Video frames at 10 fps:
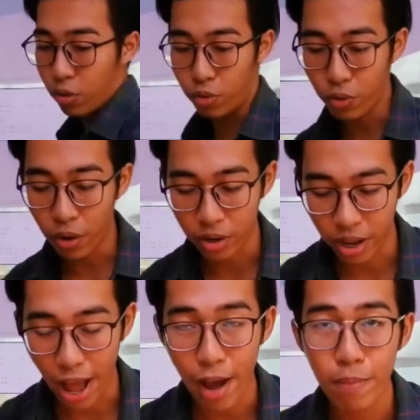draw the
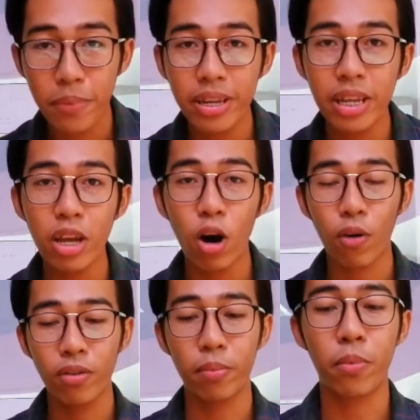FBD
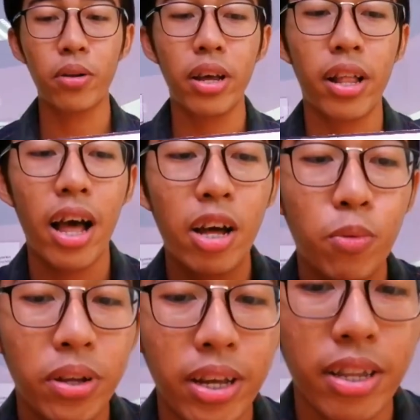of the model.
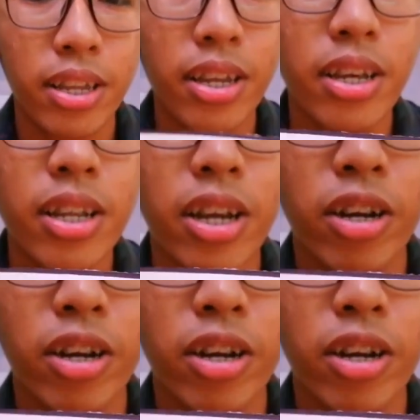As you can see here, there